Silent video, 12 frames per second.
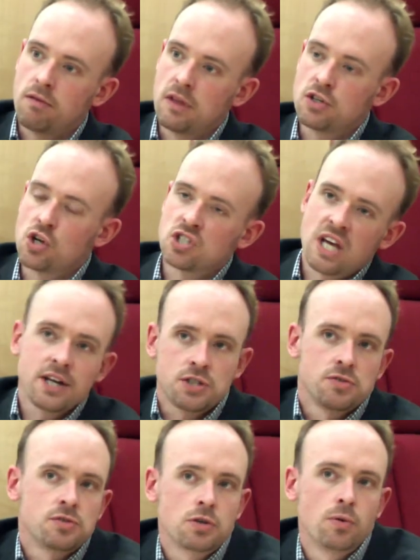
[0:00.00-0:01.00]
the
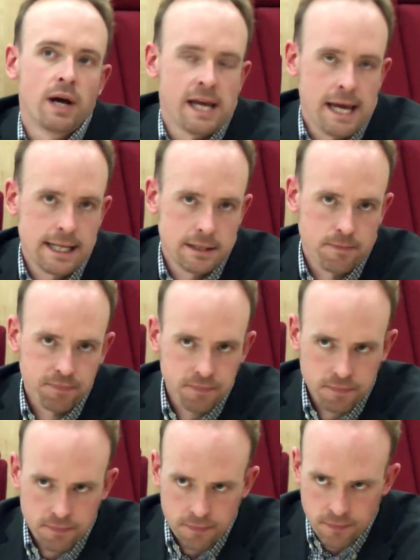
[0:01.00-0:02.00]
transaction to go ahead.
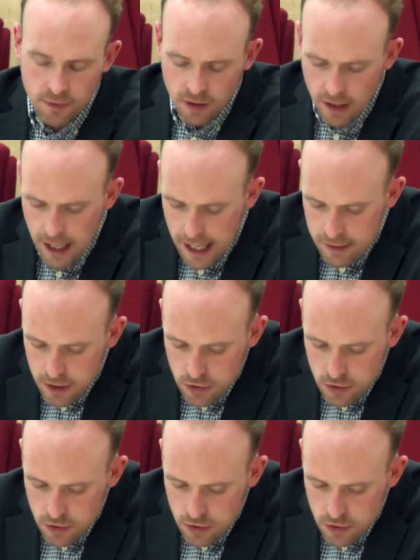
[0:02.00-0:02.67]
In